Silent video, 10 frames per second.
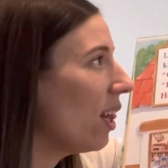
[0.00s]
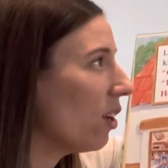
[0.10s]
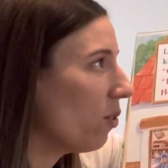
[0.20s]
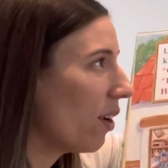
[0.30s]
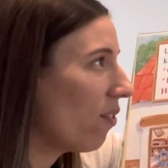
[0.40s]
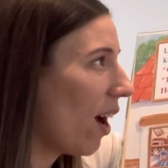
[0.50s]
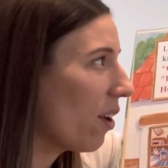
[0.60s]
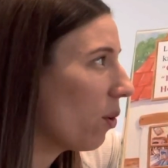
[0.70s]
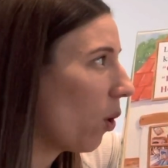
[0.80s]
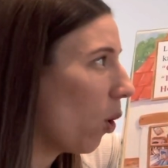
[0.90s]
Little Red
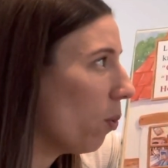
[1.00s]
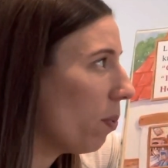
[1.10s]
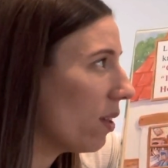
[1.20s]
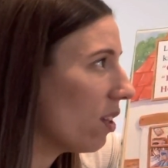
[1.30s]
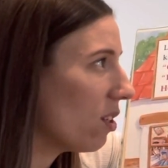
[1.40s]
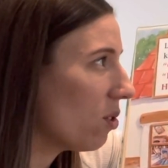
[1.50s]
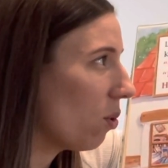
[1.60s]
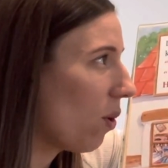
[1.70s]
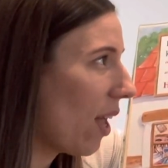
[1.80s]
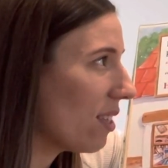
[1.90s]
Riding Hood opened the
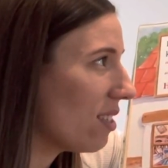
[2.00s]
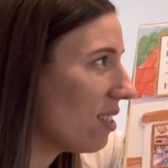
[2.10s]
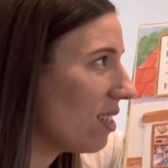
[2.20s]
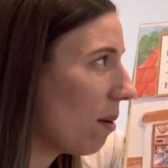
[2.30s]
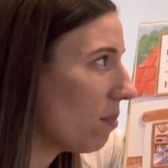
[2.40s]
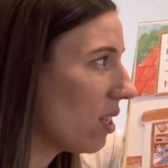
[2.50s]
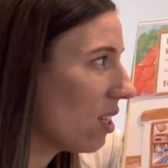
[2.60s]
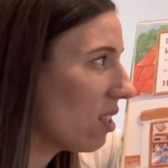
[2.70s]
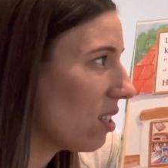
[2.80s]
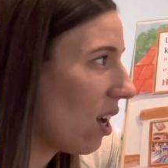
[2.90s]
door and stepped
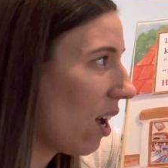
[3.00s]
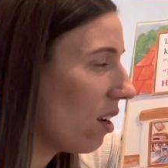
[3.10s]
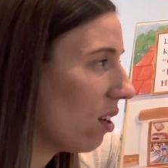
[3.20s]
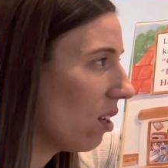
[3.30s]
inside.